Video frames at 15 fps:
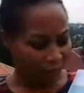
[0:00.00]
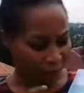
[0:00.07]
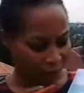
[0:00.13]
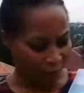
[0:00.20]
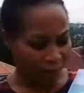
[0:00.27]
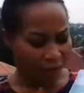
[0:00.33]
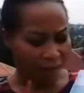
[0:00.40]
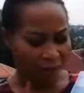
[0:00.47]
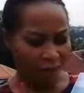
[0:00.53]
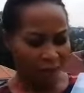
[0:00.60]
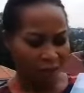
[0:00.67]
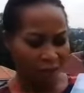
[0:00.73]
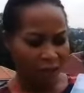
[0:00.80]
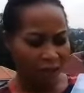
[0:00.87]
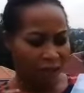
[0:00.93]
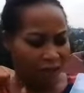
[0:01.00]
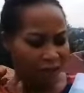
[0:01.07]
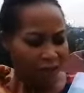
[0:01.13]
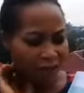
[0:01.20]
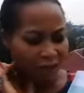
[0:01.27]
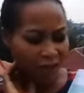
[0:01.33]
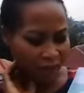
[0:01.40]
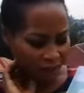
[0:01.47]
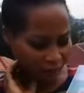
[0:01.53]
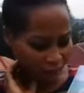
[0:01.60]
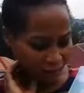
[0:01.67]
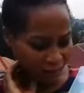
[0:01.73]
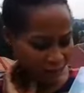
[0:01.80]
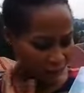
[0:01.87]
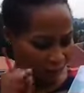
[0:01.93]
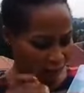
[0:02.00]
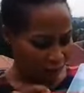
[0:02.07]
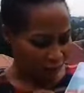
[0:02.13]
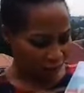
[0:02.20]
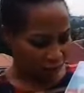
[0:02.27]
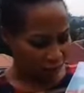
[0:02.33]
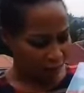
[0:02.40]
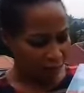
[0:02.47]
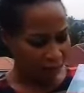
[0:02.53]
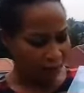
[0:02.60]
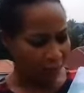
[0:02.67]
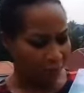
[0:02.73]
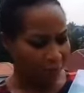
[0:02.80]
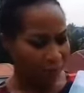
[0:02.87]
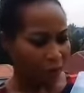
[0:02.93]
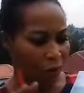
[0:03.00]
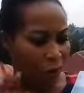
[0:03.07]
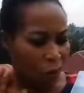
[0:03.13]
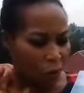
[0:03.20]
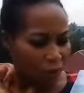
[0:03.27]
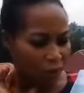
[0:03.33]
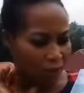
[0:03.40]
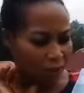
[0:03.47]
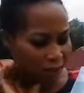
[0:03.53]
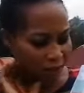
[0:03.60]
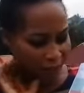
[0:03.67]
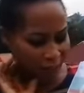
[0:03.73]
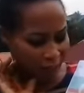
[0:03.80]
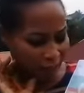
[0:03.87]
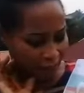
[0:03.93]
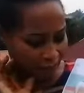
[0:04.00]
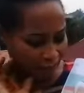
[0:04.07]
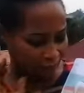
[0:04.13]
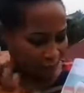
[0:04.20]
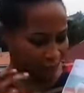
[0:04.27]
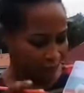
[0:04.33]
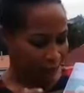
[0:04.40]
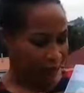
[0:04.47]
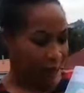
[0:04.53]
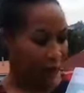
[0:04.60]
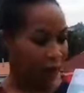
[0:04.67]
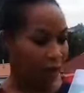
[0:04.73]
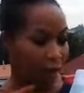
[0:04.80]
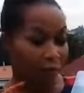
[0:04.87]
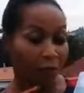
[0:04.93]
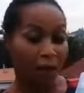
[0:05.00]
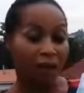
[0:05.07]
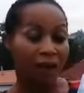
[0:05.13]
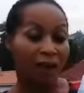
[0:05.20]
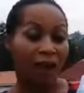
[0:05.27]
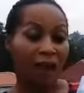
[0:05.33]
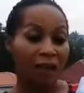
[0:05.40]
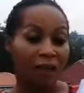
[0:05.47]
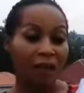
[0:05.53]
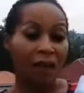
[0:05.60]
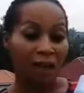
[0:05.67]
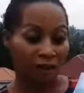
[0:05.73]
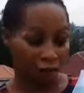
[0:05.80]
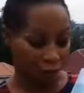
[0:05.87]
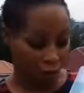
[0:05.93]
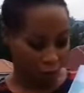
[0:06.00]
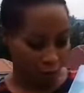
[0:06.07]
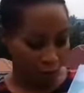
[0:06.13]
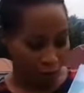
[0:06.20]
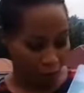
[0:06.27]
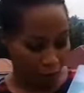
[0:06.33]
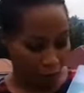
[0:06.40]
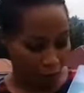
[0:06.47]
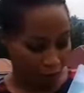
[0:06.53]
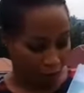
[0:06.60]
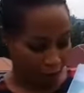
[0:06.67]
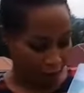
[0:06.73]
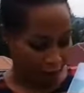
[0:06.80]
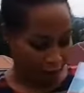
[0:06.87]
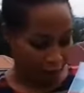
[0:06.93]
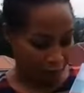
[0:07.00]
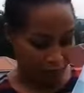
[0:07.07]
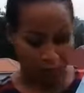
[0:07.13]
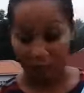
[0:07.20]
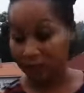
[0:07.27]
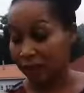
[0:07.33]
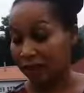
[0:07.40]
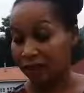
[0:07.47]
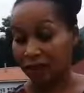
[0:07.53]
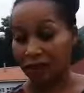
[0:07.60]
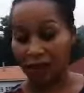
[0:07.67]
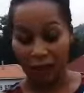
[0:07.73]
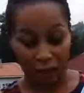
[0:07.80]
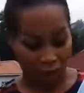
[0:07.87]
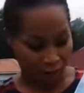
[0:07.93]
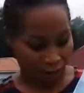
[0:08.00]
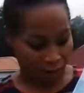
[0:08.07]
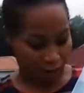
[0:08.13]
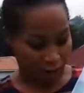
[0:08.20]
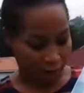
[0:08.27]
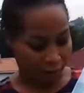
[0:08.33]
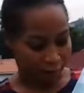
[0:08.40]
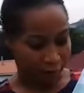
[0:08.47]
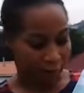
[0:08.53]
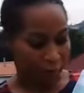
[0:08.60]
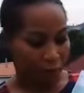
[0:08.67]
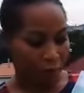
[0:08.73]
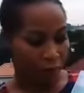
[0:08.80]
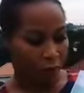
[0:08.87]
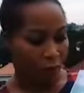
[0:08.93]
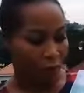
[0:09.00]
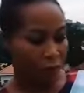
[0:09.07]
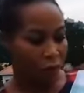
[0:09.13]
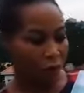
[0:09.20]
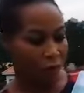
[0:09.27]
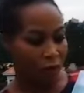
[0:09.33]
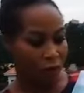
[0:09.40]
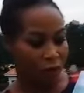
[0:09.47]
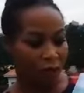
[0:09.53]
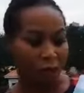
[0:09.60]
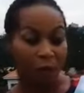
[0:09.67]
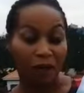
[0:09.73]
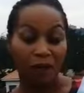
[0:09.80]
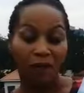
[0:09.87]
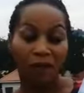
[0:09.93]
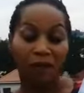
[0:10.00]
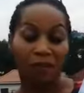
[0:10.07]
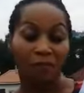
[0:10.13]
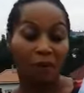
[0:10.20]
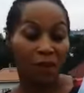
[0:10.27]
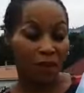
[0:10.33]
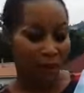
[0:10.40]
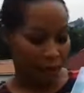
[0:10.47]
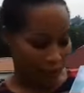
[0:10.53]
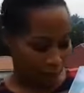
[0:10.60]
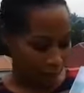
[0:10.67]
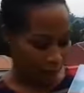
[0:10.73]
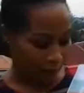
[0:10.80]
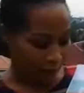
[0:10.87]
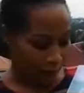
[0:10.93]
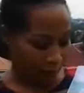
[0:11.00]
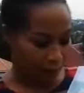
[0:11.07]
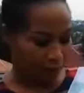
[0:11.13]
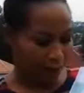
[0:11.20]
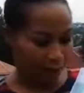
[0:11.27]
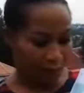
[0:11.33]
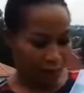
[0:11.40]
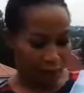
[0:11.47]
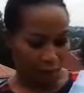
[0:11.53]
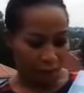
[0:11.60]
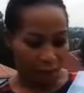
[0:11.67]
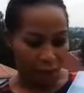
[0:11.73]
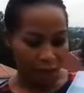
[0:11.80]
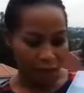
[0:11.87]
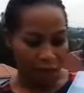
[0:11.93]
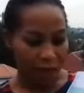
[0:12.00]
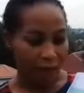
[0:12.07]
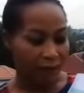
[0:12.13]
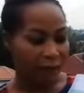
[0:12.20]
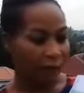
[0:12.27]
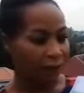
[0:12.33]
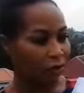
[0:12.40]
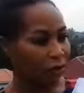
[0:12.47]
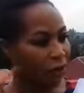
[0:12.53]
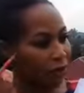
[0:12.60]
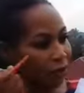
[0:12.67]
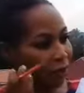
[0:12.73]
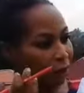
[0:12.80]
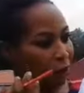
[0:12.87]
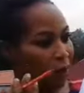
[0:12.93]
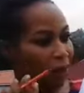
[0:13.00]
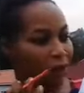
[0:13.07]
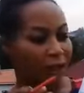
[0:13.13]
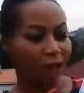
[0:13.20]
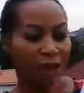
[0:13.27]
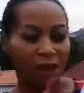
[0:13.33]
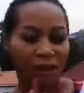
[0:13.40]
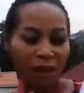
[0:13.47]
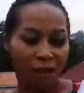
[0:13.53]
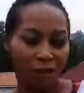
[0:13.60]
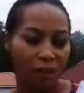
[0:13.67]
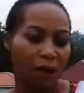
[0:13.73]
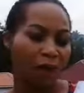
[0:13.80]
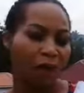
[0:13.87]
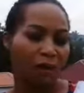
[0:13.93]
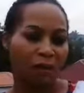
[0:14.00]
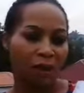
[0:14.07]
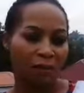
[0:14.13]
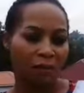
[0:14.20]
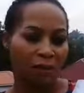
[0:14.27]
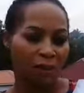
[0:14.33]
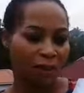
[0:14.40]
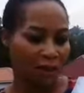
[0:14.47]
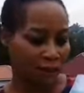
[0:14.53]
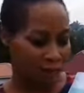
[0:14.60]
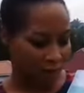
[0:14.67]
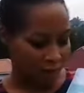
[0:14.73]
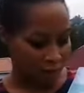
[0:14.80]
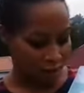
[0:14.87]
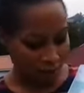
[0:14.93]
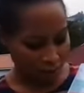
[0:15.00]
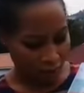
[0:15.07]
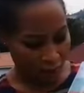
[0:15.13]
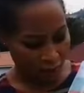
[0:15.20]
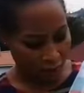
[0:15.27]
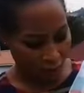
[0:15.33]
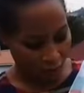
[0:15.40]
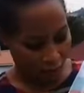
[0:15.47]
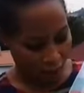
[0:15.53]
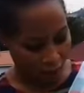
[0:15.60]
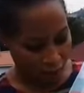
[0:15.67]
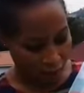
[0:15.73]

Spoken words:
Anything you take, it reacts. Taking something hot, it reacts. And the pain can last longer, more than 10 minutes here. So you start taking painkillers. Painkillers, when you take painkillers, the pain subsides. Here,